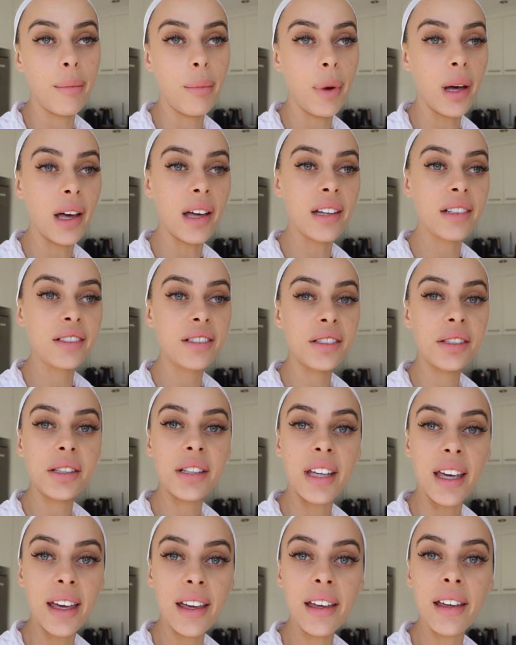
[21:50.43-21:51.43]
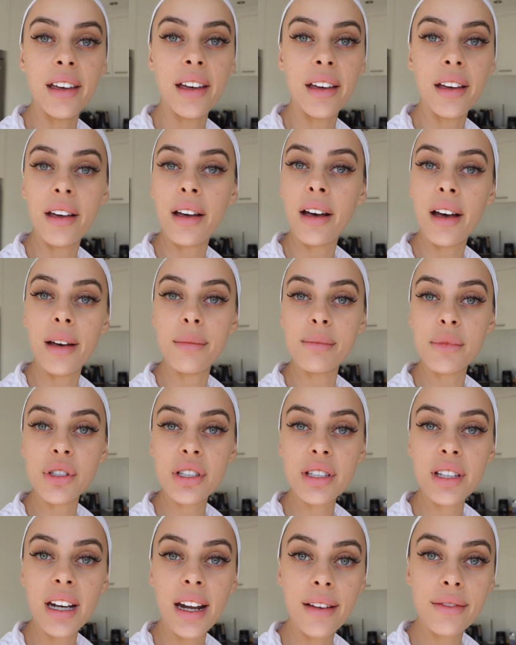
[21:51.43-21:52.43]
But yeah, I'm
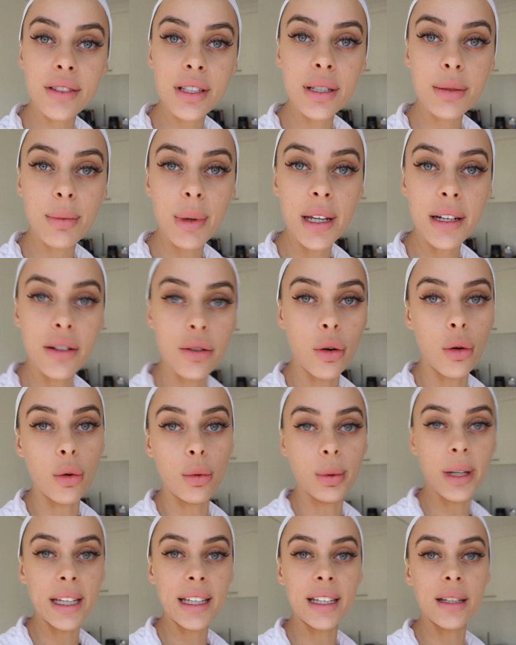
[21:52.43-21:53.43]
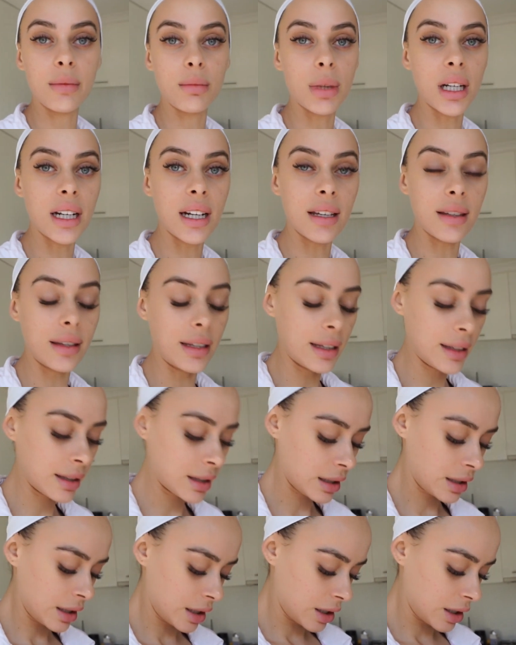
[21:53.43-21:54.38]
just gonna have to spend all week in bed, I think.